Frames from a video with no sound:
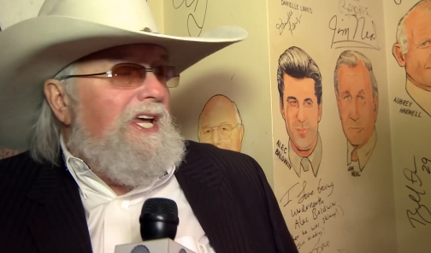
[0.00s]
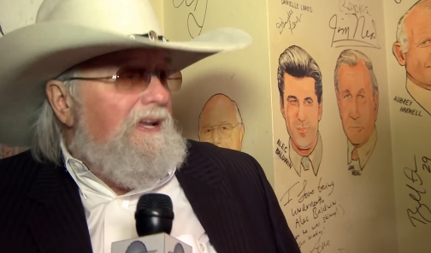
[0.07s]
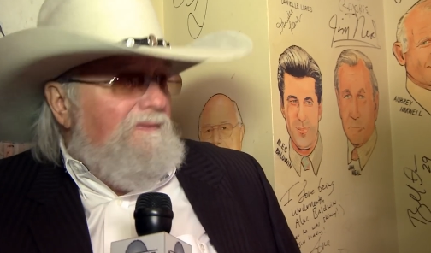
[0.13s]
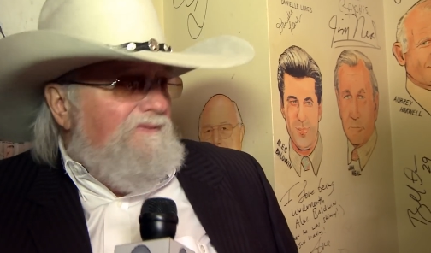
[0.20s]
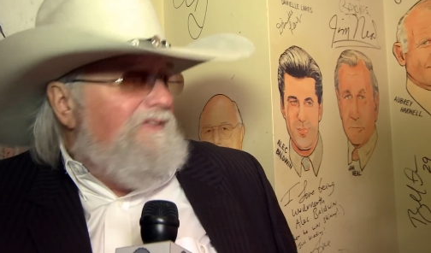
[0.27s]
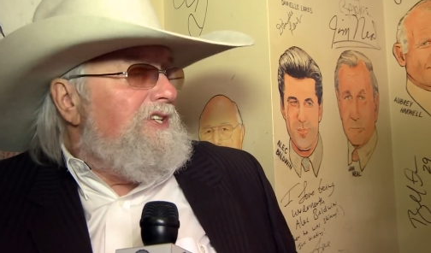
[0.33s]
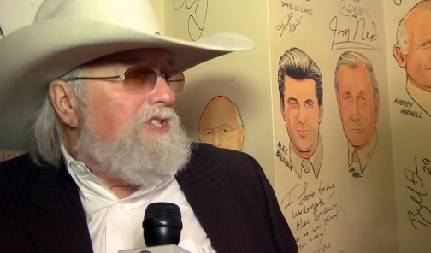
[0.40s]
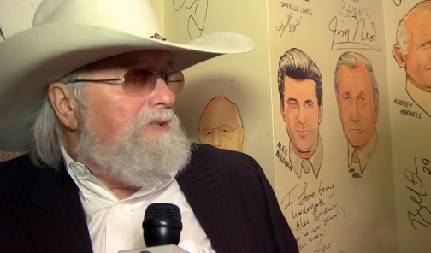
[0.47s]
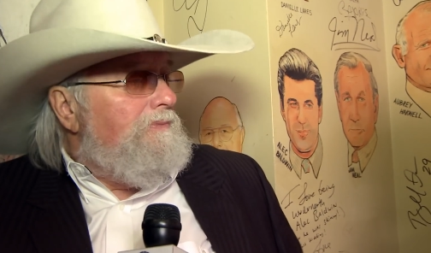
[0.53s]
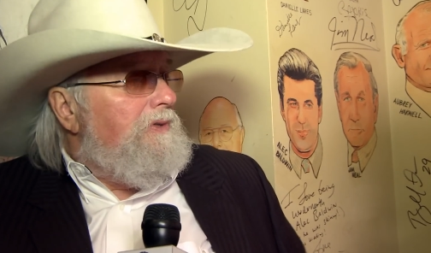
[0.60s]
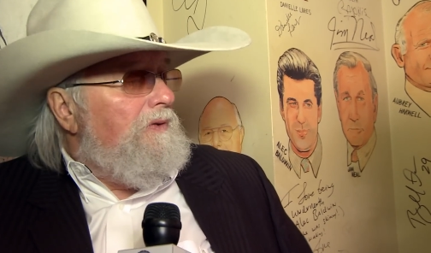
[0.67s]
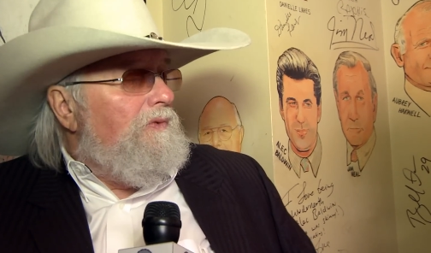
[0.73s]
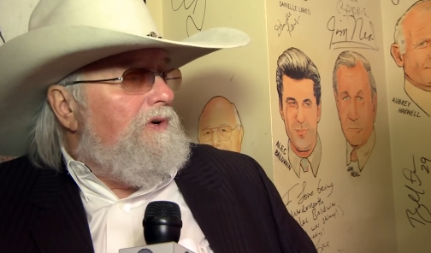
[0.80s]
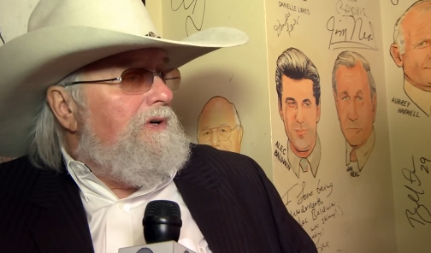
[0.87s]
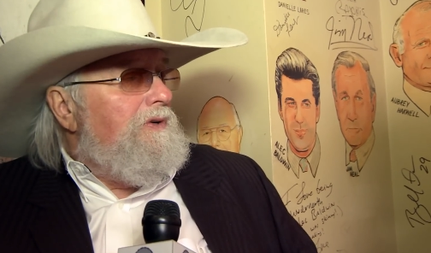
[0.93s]

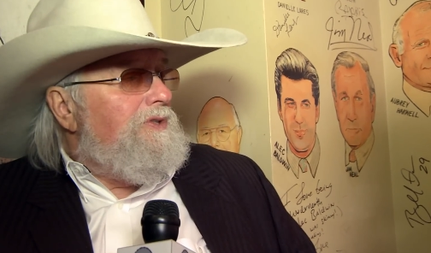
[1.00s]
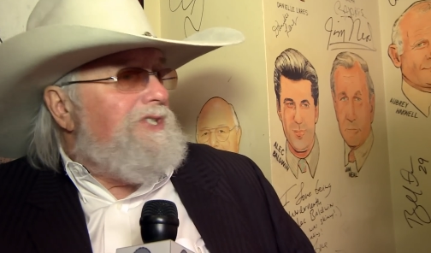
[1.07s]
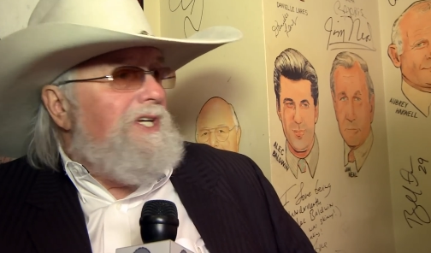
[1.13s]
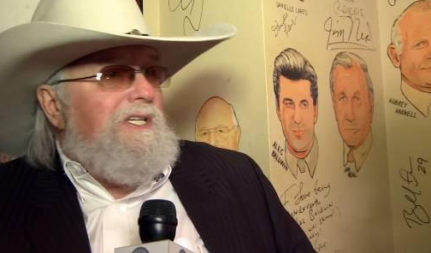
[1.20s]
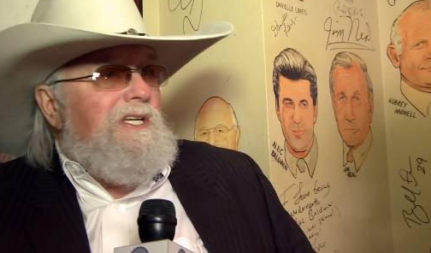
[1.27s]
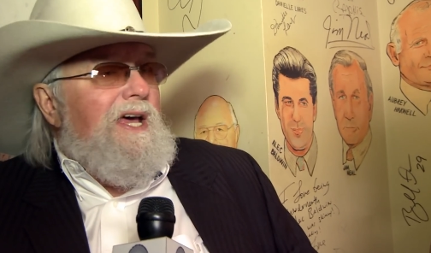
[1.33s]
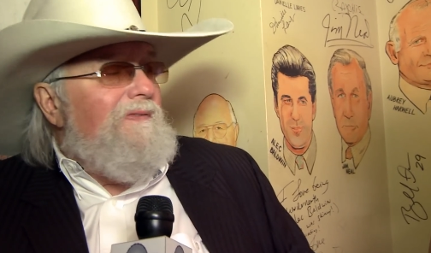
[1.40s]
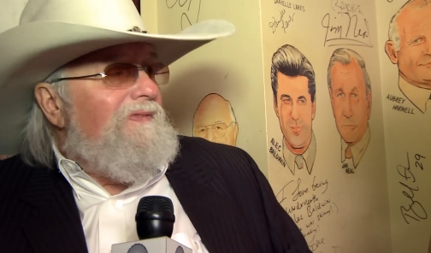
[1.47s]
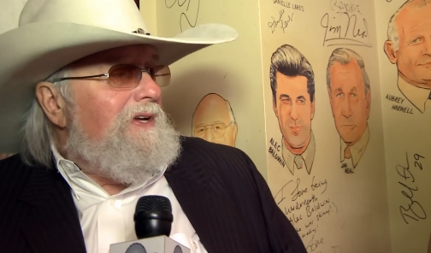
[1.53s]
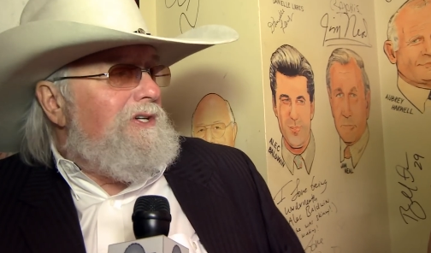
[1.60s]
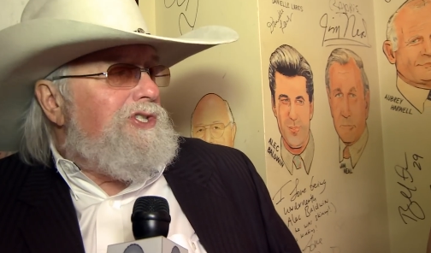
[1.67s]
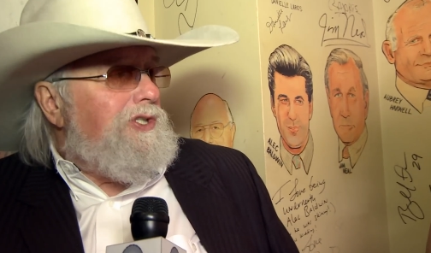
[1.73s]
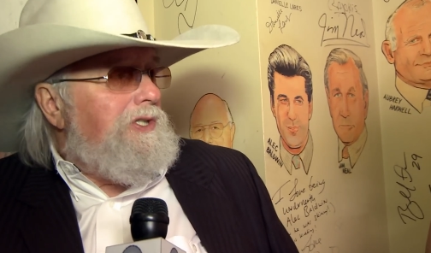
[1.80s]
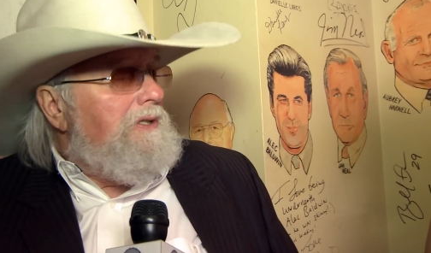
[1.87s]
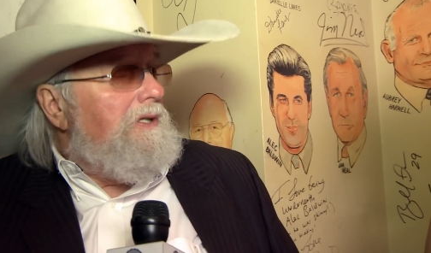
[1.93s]
Speaker 1: invisible wounds, and yet they're
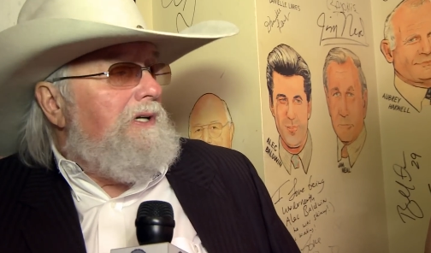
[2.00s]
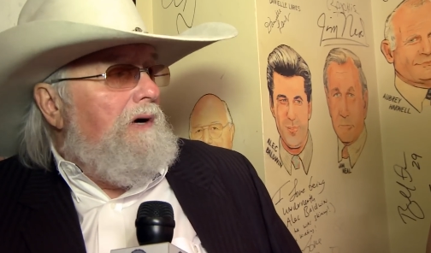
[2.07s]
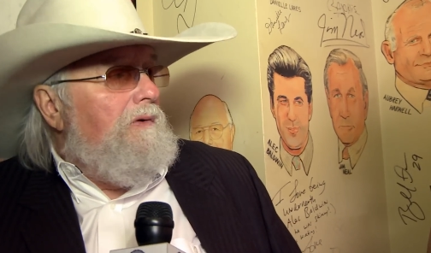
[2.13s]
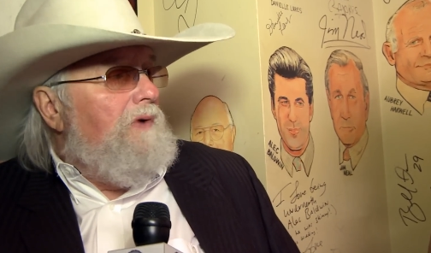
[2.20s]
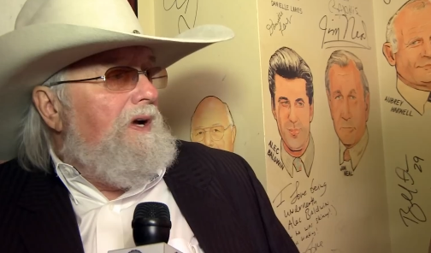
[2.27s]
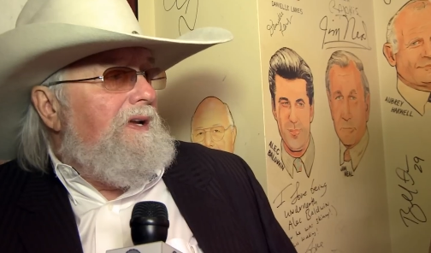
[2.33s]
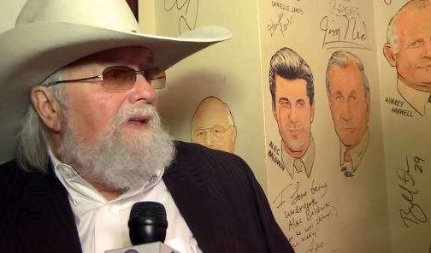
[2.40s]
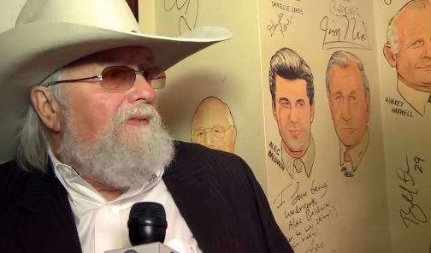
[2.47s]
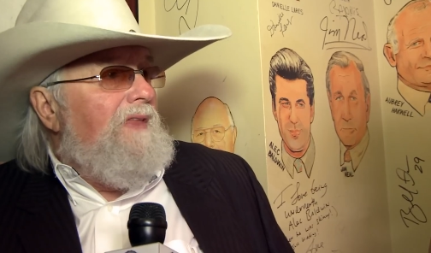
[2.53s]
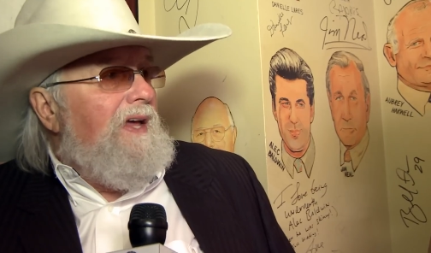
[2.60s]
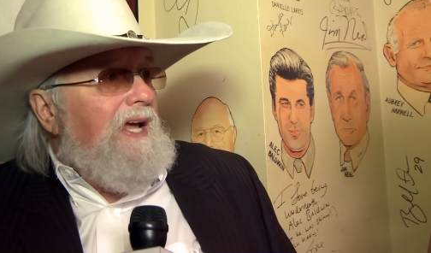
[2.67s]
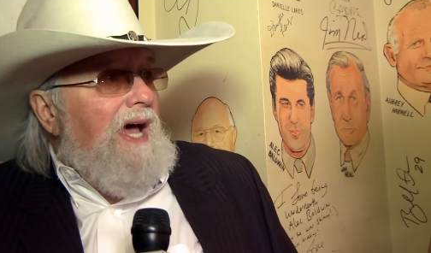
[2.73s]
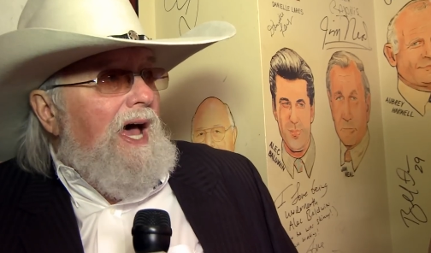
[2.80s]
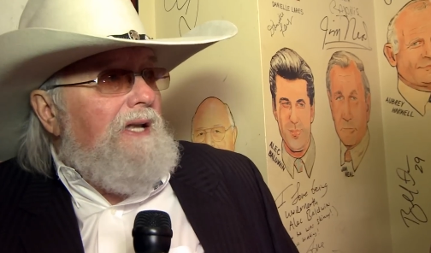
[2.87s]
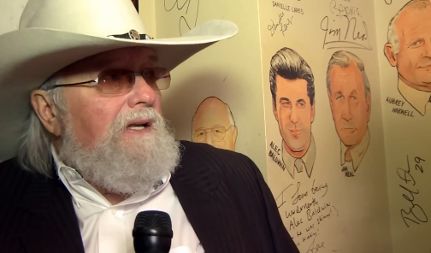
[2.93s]
still going. They
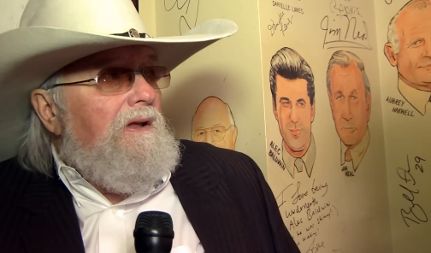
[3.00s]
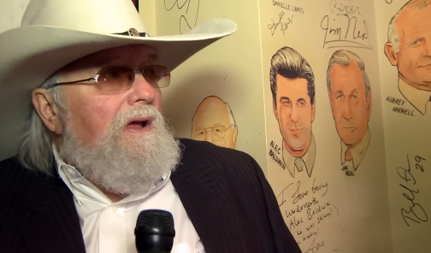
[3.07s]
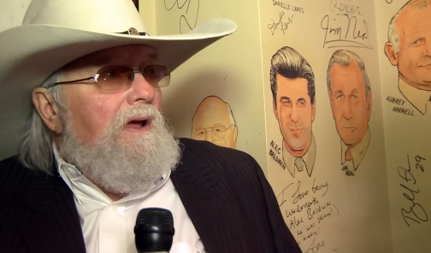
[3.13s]
got